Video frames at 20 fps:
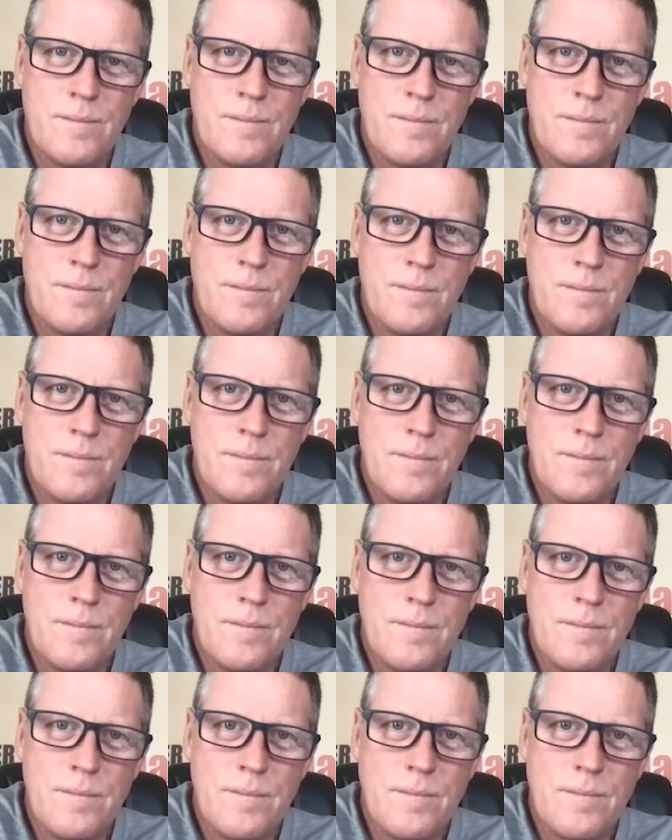
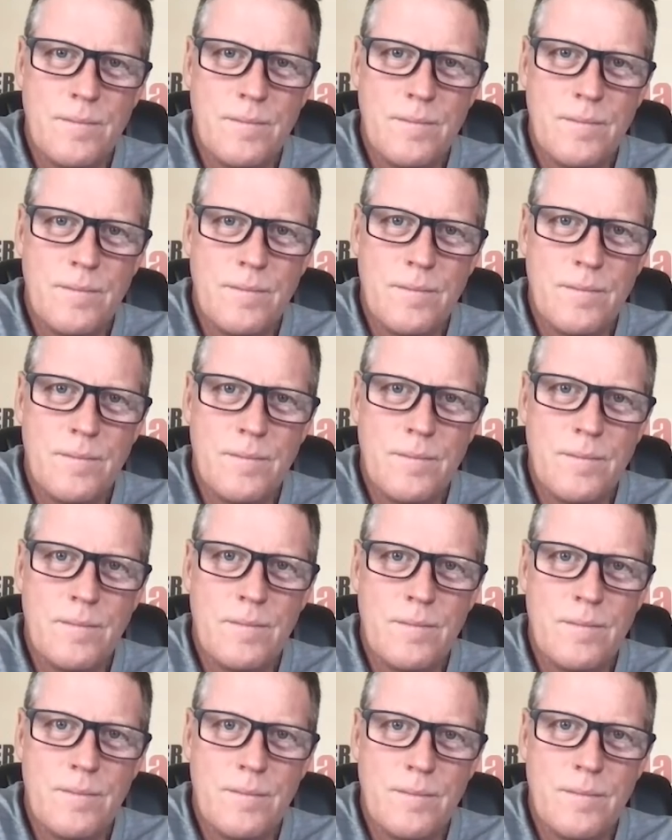
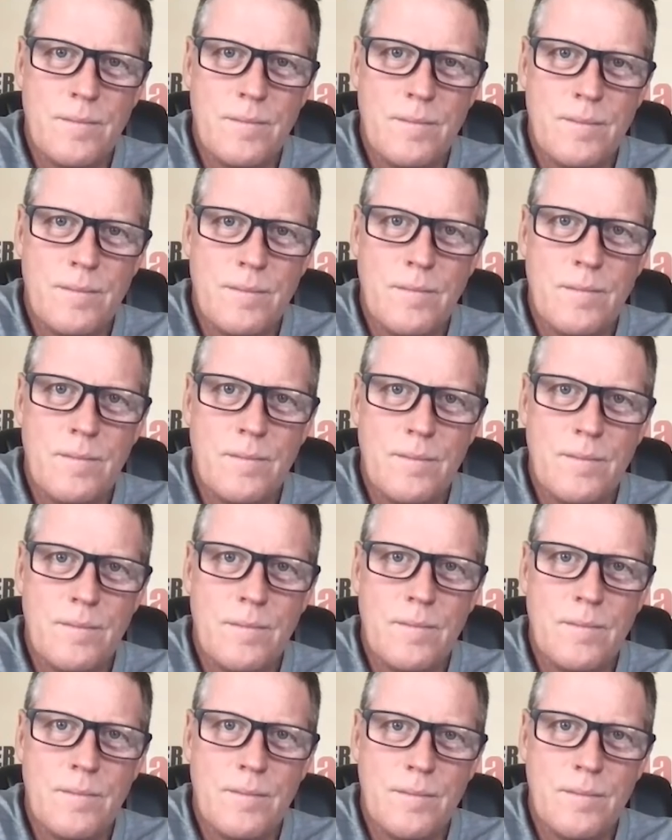
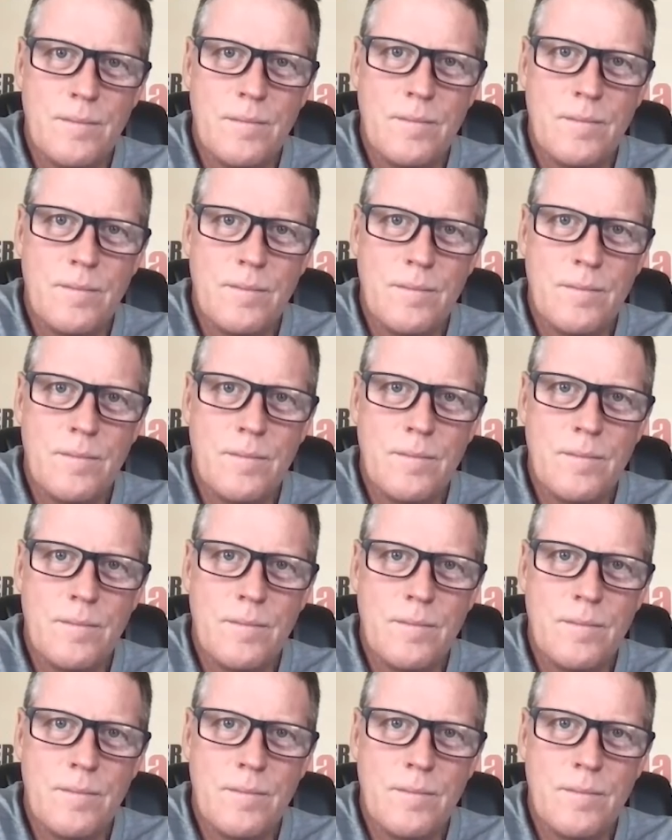This person isn't speaking.